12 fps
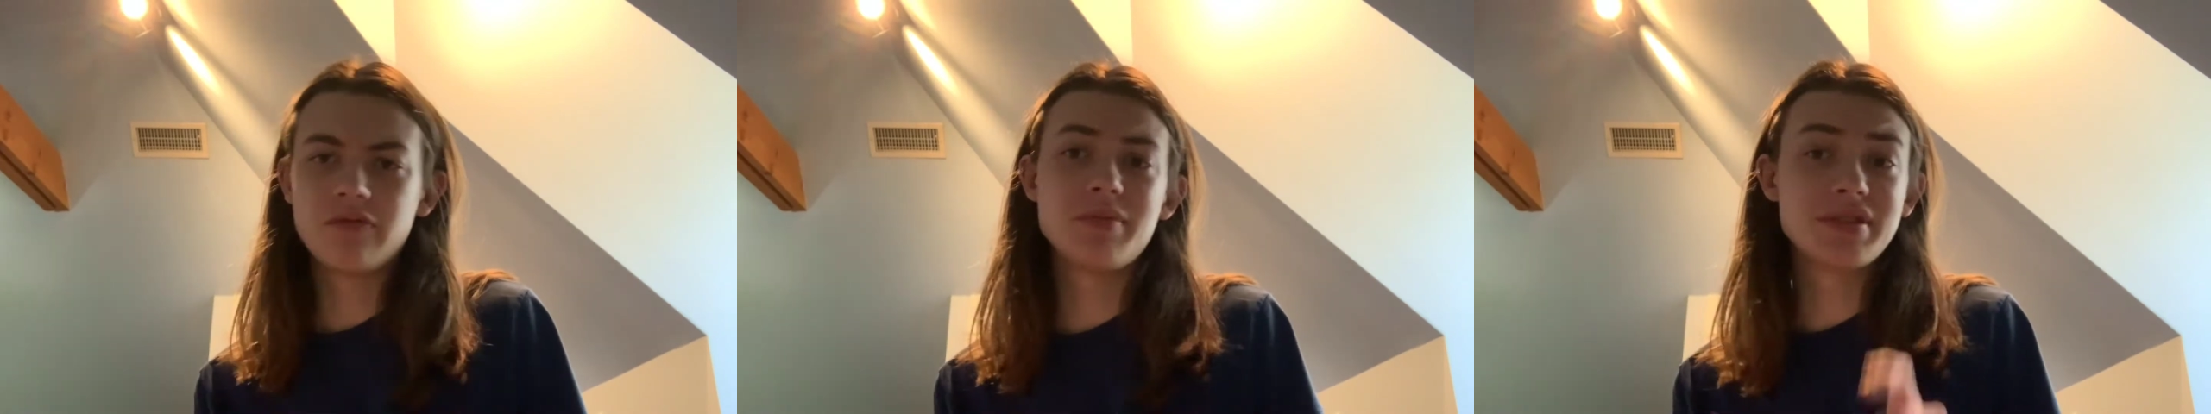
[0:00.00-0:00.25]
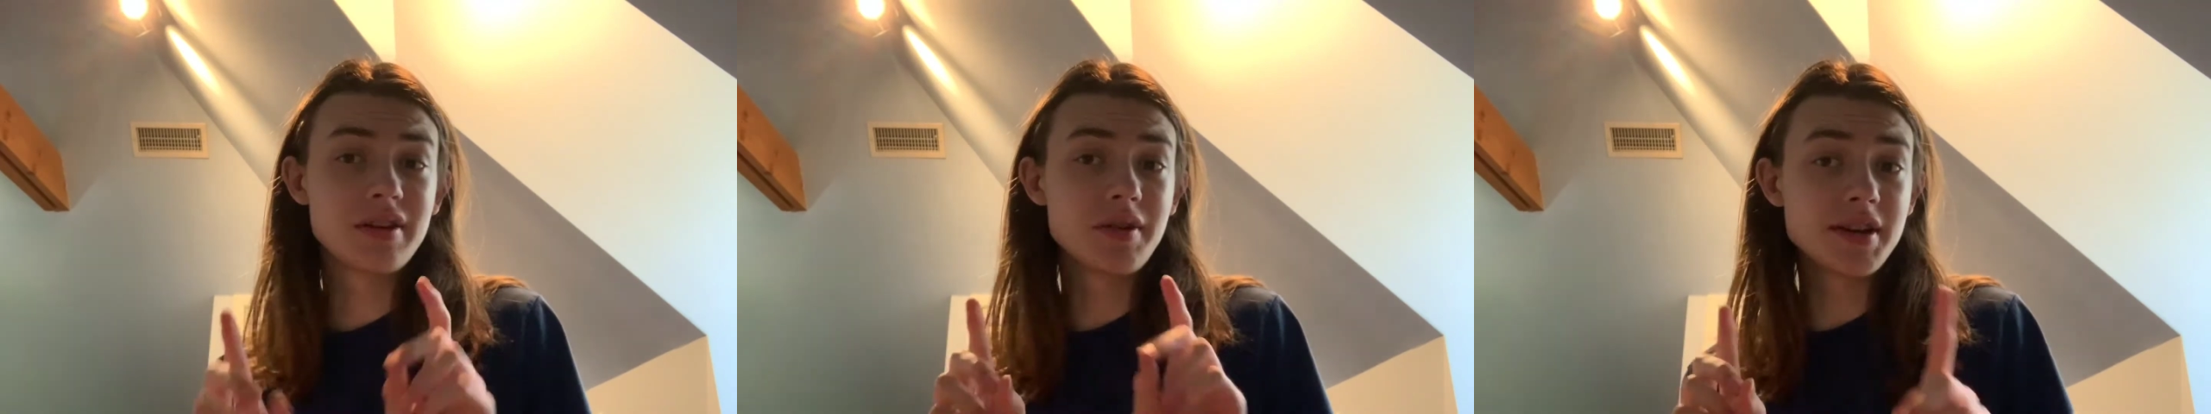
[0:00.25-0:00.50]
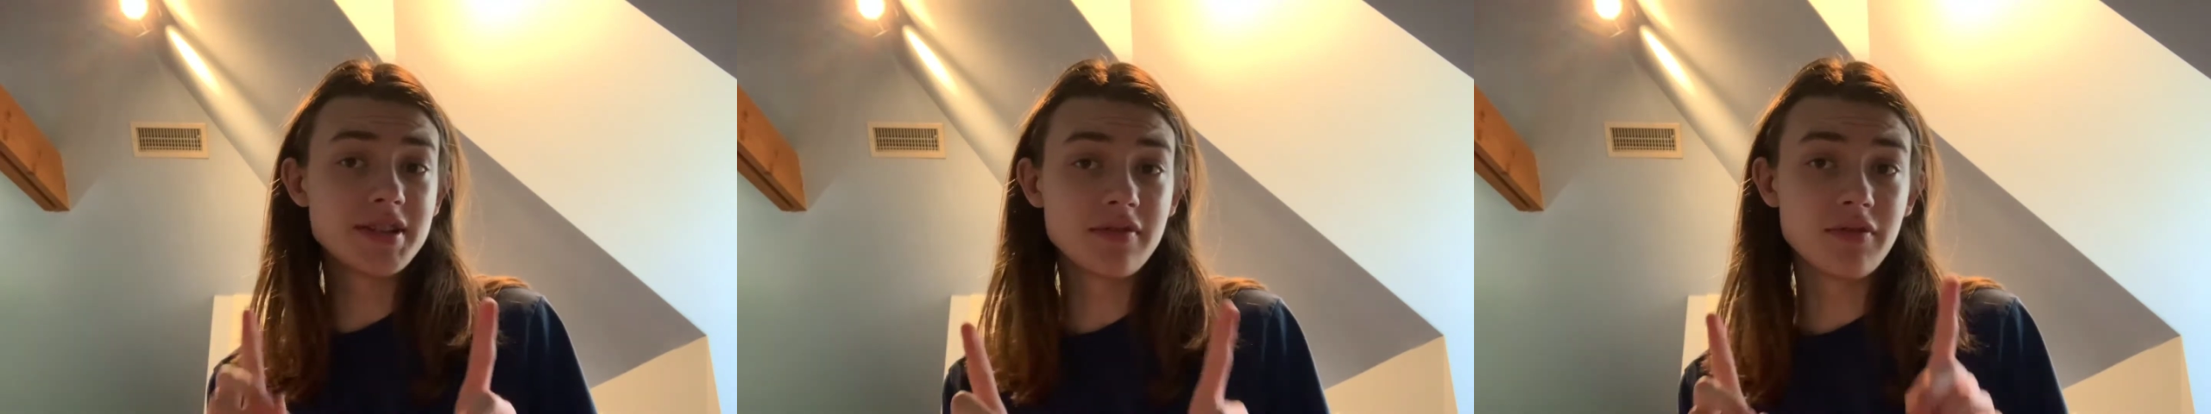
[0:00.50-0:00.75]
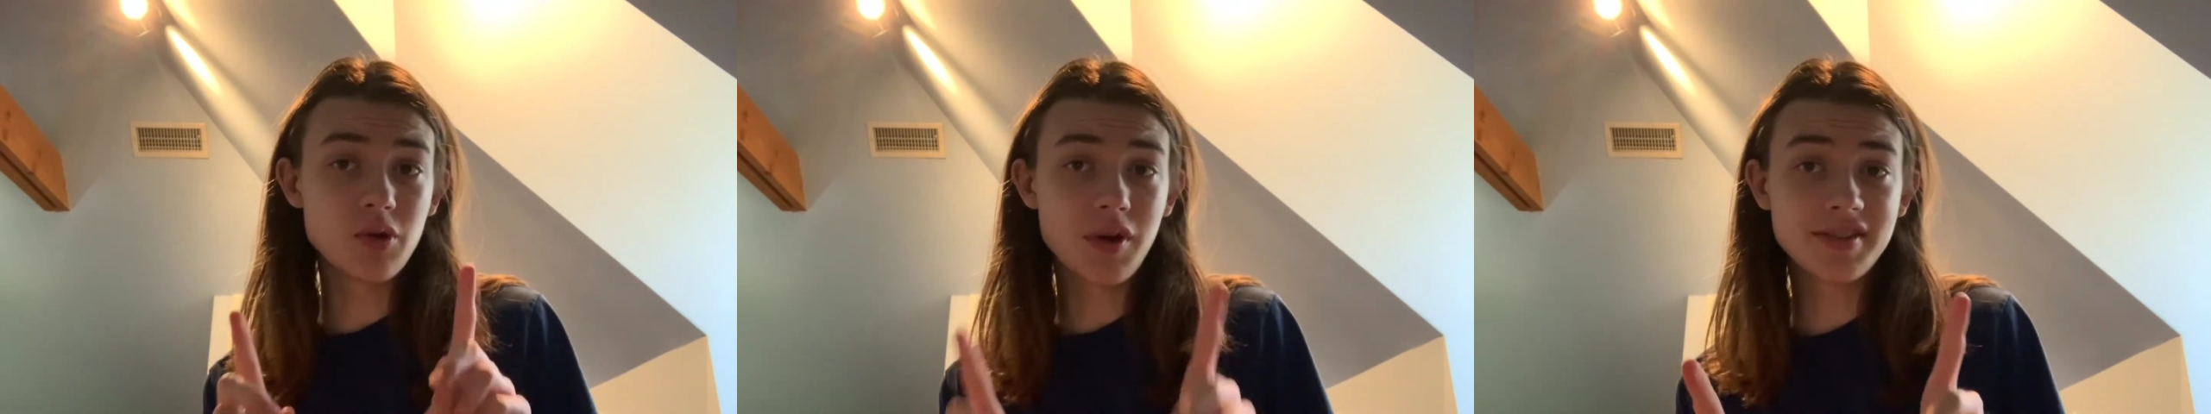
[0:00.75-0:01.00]
but there is a
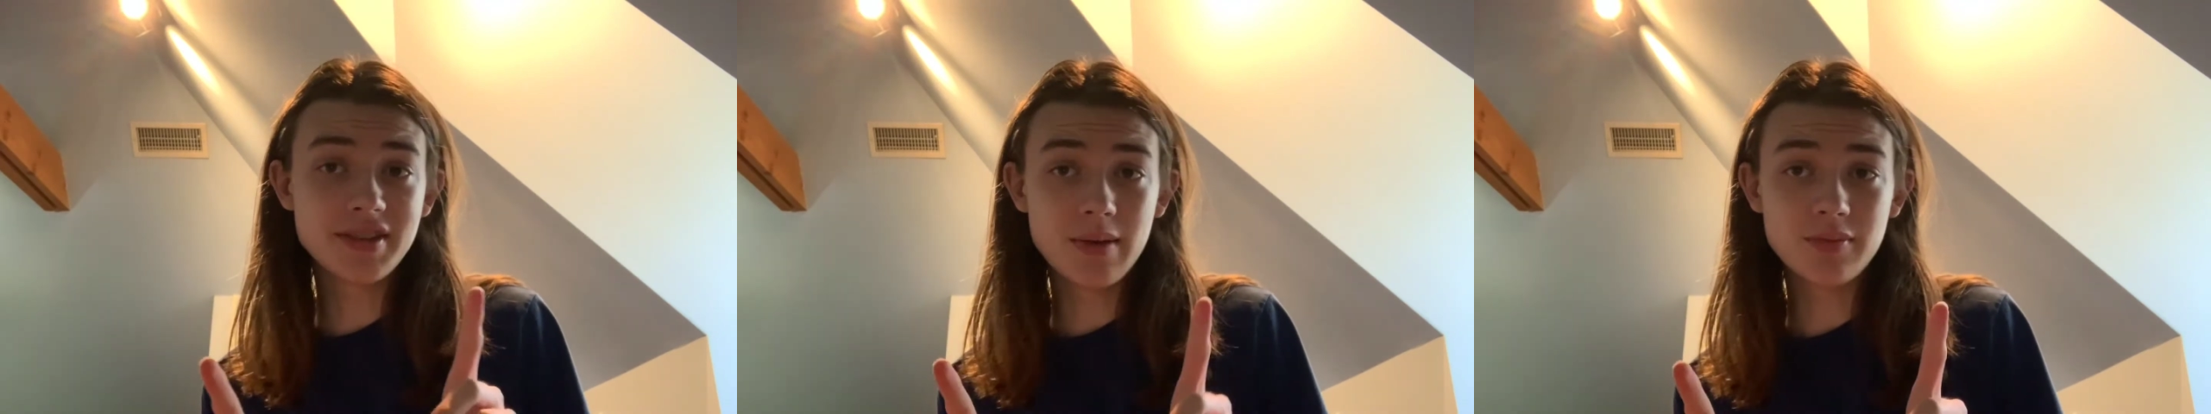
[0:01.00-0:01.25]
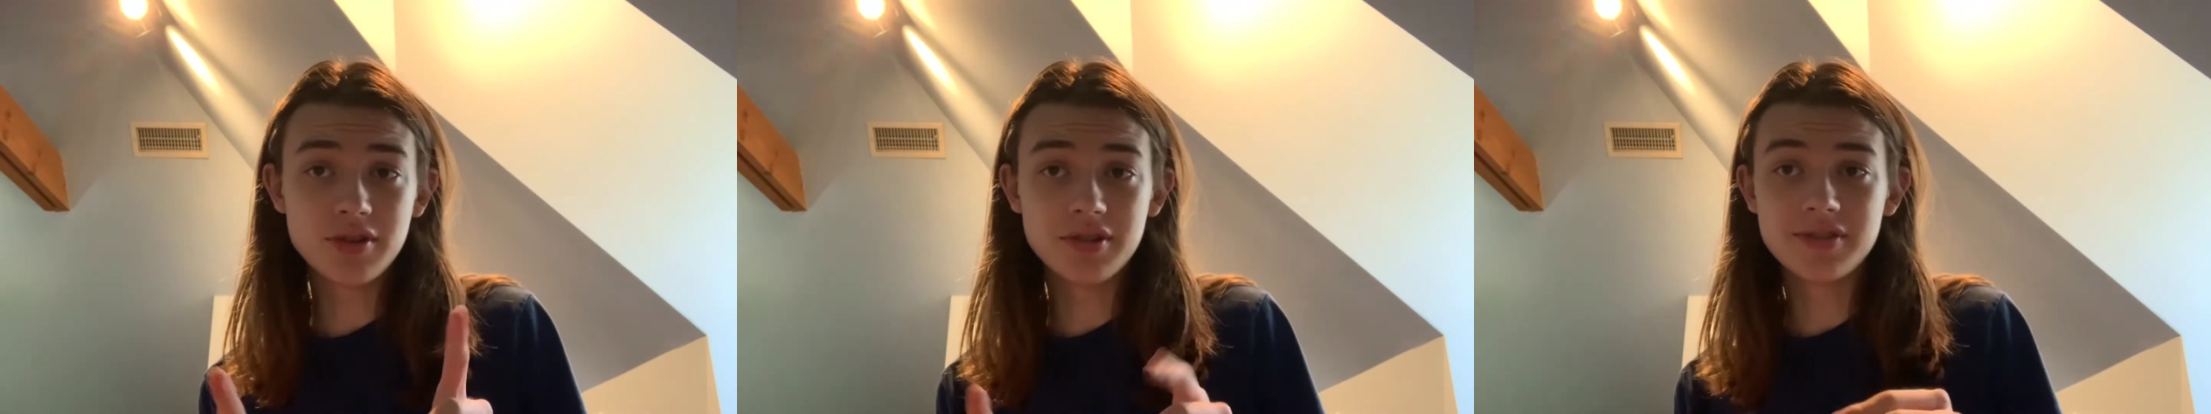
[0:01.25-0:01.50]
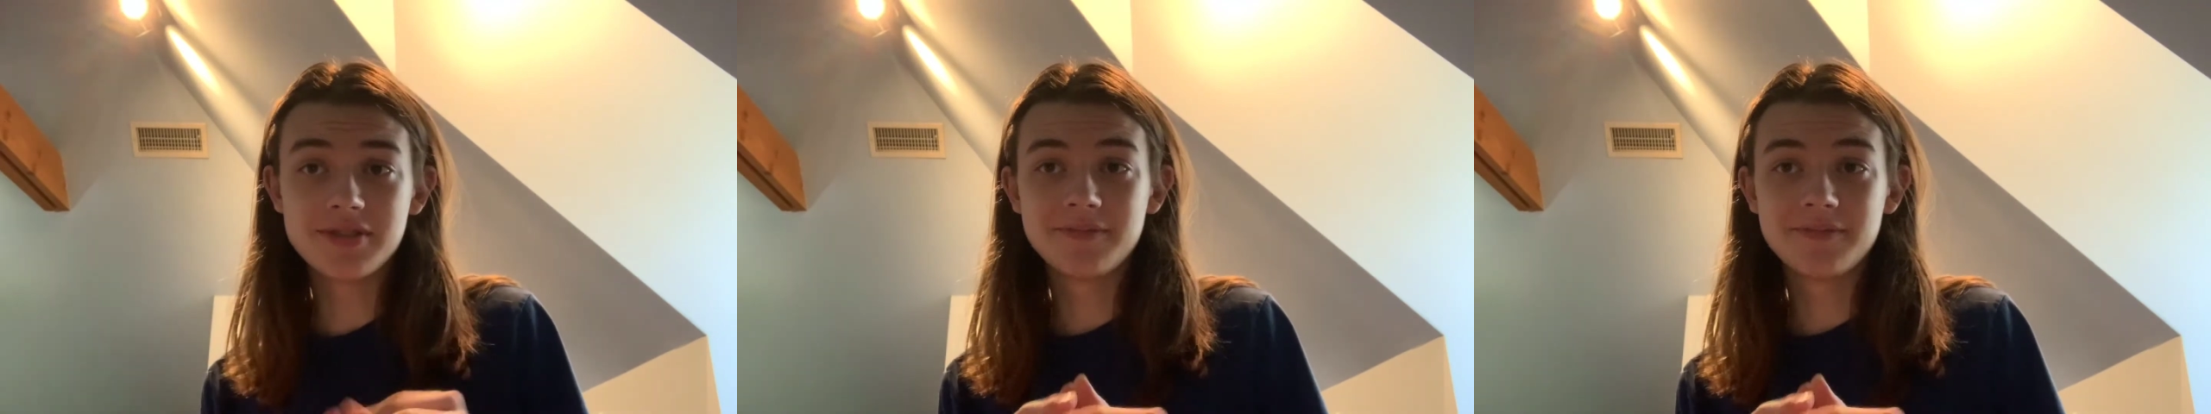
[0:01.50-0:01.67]
few exceptions.